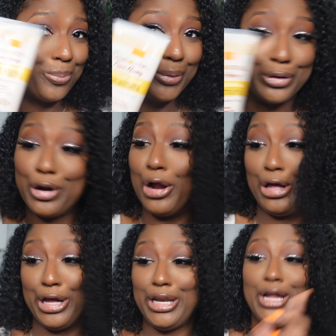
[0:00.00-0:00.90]
Pure
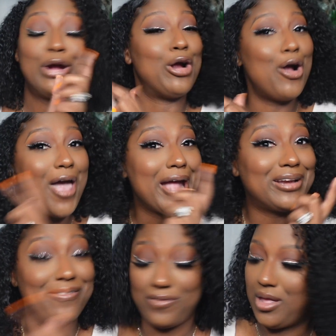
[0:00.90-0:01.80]
Honey Curl
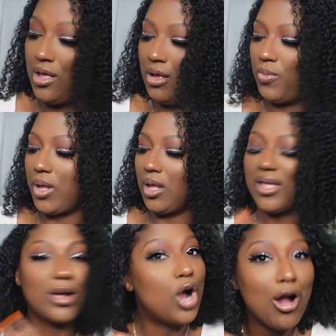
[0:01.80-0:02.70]

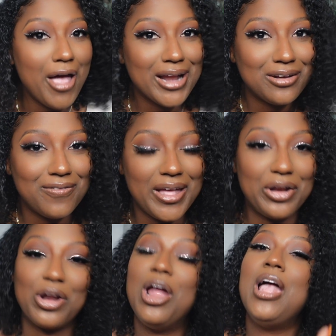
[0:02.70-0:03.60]

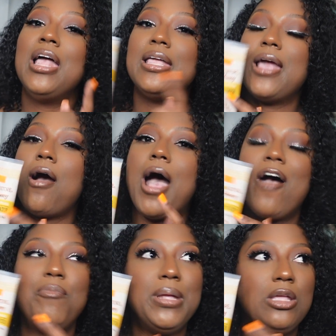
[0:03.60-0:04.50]
Activator. Y'all,
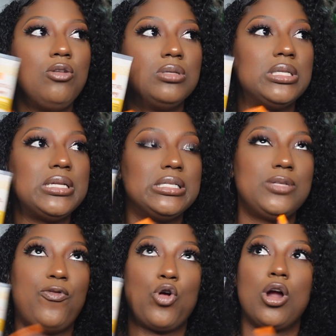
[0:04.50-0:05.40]
I've been using this
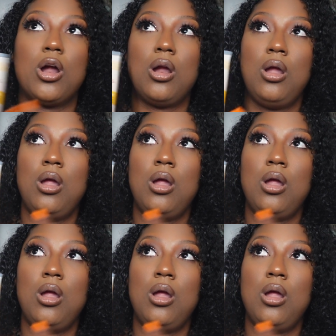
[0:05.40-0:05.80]
for